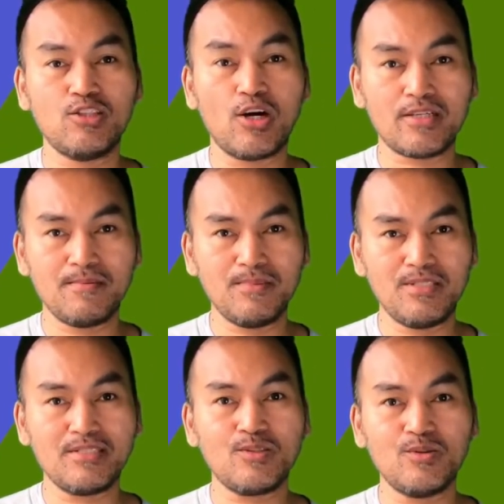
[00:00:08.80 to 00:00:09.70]
Docker
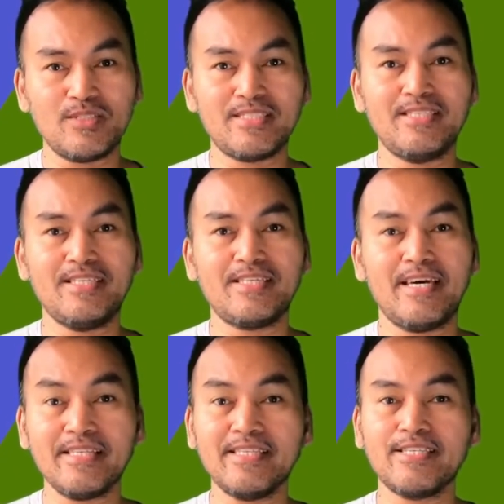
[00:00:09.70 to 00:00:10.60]
images using Snyk
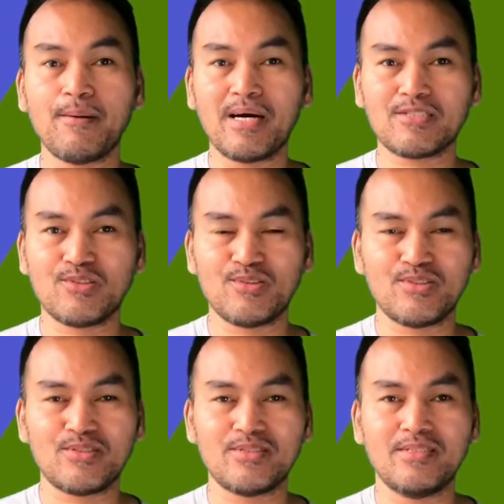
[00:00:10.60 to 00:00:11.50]
and GitHub
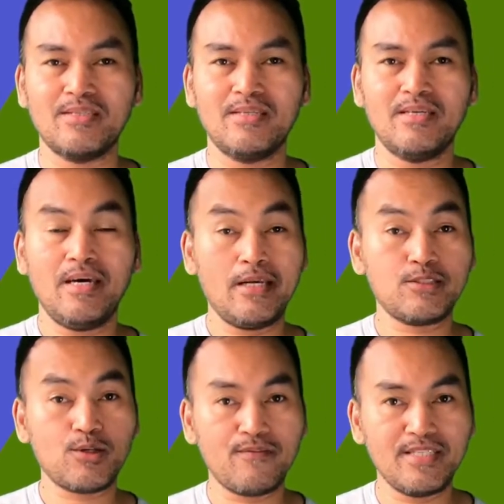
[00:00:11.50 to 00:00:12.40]
Actions. And
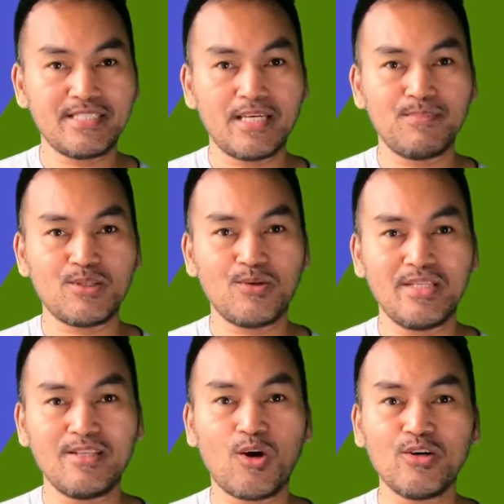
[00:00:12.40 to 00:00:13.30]
so if this episode
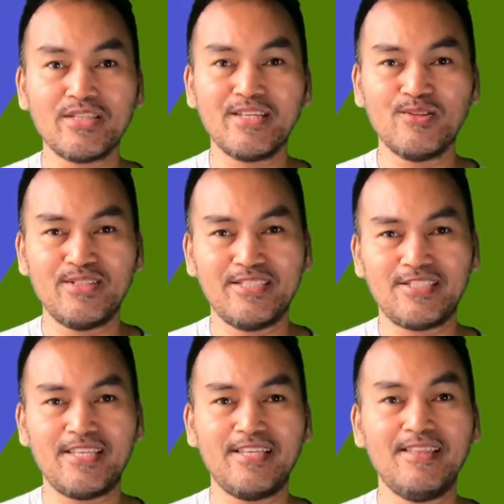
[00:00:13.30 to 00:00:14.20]
and the content on this
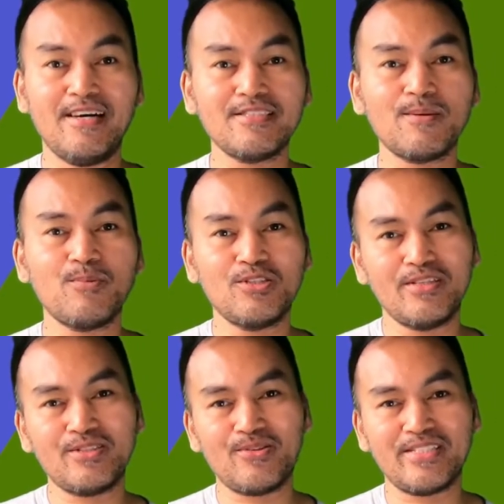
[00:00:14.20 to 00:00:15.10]
channel lines up with your
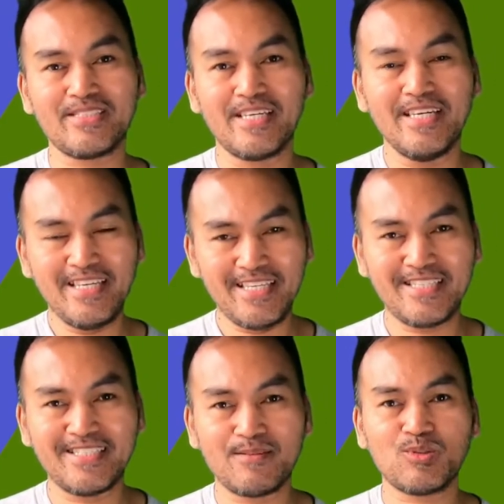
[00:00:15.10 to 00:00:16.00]
interest,
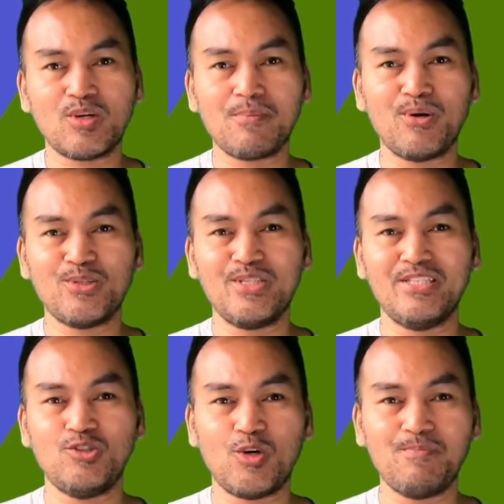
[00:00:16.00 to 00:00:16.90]
hit the subscribe button
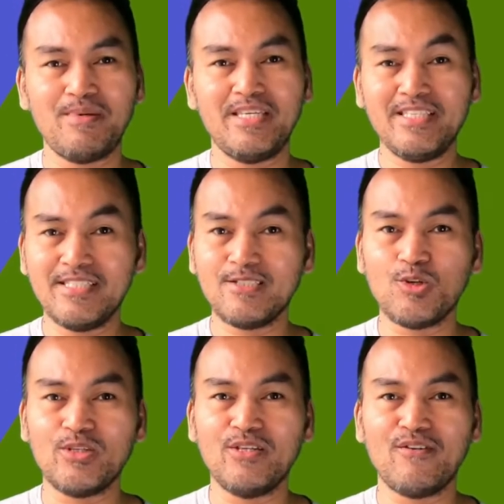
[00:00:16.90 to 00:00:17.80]
and join me in this
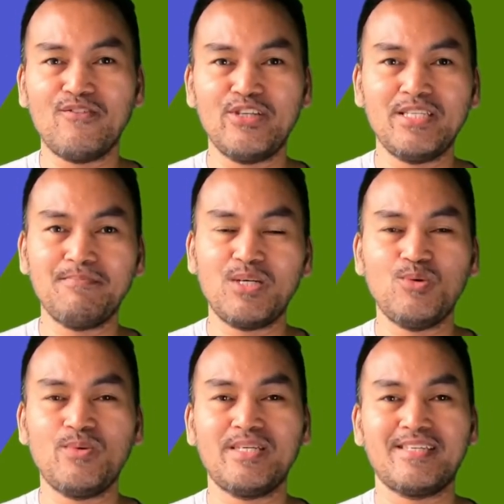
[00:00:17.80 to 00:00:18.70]
journey of learning by
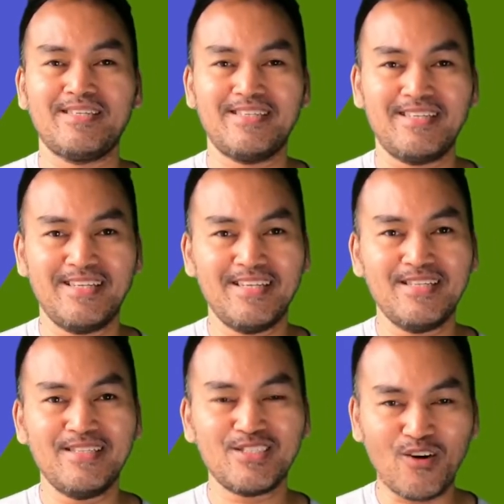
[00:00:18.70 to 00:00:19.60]
doing.
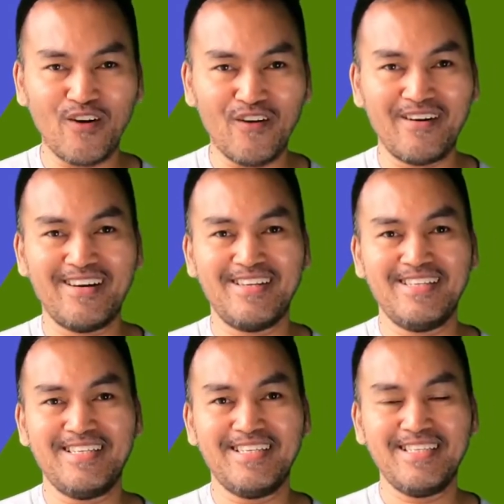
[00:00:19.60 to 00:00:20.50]
So,
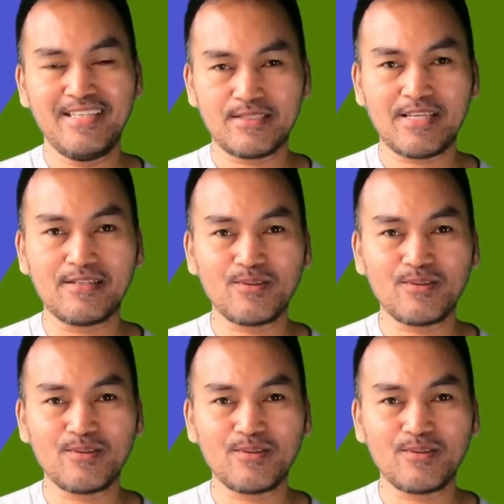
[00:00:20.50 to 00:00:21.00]
let's start